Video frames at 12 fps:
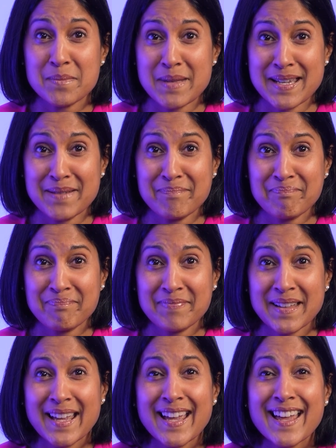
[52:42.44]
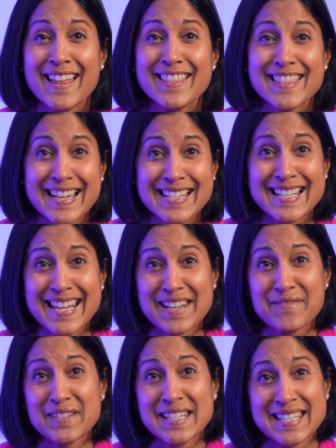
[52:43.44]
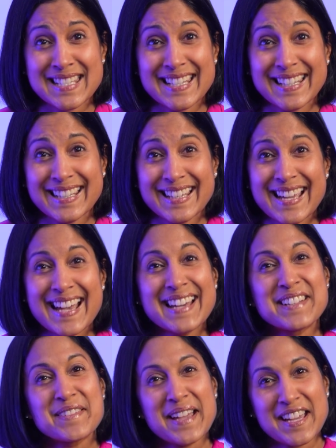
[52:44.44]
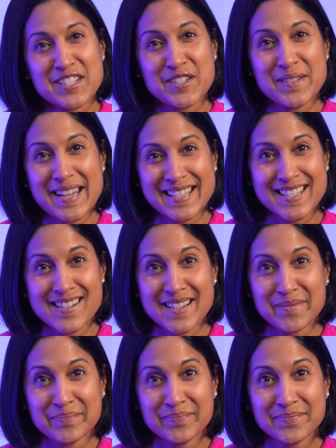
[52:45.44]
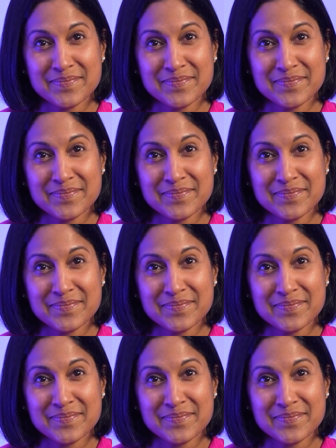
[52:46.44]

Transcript: me. Thanks again for listening, and I'll catch you next time.